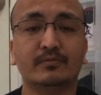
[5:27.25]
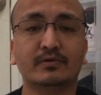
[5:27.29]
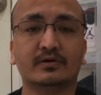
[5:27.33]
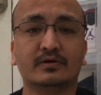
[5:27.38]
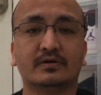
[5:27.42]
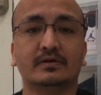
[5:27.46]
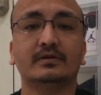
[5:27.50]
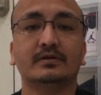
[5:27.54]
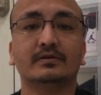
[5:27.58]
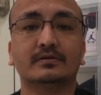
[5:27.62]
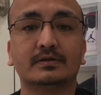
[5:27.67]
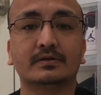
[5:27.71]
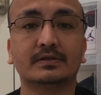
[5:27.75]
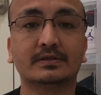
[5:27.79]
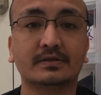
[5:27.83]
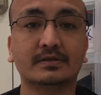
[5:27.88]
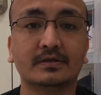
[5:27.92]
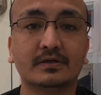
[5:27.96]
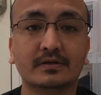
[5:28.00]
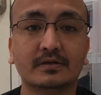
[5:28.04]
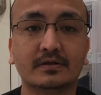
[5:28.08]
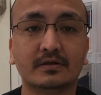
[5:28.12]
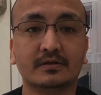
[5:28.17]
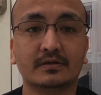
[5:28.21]

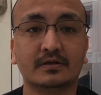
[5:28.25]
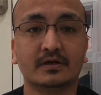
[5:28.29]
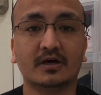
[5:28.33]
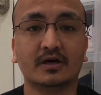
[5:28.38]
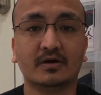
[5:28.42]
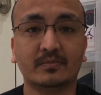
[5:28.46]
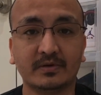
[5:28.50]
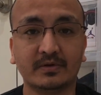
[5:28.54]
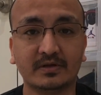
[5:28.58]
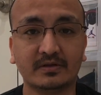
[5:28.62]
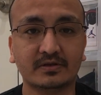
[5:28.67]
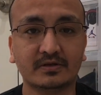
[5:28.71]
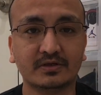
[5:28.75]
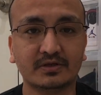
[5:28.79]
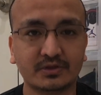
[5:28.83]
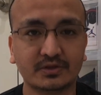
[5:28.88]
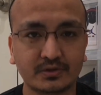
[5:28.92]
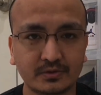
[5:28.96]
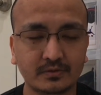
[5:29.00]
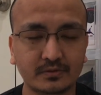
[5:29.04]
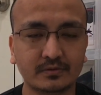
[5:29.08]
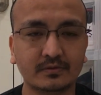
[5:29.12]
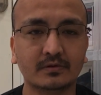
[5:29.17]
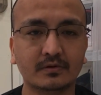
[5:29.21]
interested in copying this
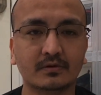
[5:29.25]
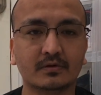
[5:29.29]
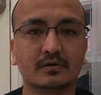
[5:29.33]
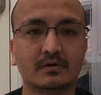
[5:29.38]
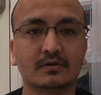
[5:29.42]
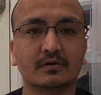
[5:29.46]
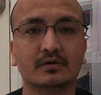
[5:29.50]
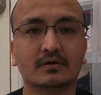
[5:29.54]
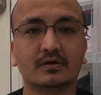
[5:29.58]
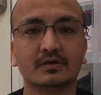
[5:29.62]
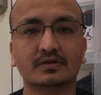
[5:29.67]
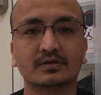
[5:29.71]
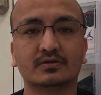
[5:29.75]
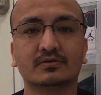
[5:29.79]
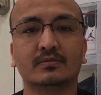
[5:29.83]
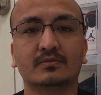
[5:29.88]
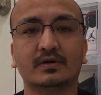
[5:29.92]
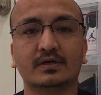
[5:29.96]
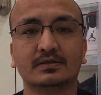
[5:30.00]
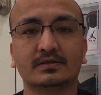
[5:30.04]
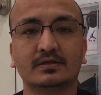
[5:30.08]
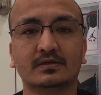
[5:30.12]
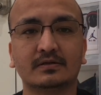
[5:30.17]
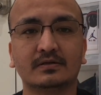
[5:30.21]
shoe or
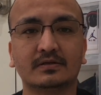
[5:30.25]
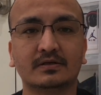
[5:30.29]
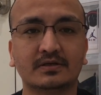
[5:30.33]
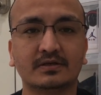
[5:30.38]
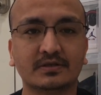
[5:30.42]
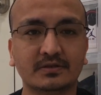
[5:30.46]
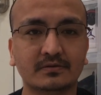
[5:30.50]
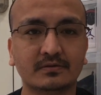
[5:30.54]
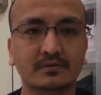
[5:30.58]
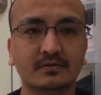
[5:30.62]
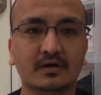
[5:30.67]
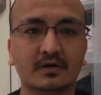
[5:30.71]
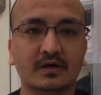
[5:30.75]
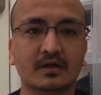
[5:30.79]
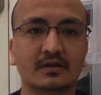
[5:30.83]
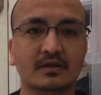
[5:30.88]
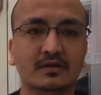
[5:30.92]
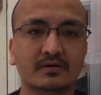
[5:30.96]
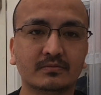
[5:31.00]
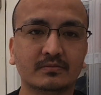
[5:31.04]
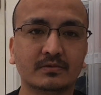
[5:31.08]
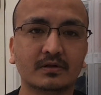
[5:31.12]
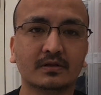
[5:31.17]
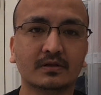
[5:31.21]
customizing this shoe I'll
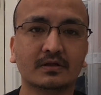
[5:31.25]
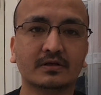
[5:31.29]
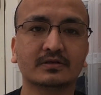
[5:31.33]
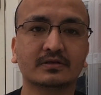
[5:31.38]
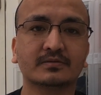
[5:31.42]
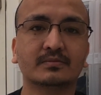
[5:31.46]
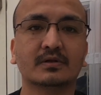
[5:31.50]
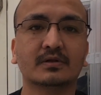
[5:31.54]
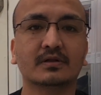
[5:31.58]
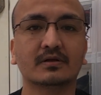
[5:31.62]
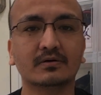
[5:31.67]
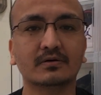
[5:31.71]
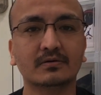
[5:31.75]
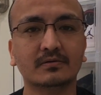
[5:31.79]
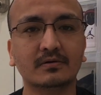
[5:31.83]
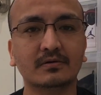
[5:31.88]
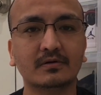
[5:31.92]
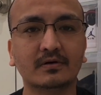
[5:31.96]
leave the links below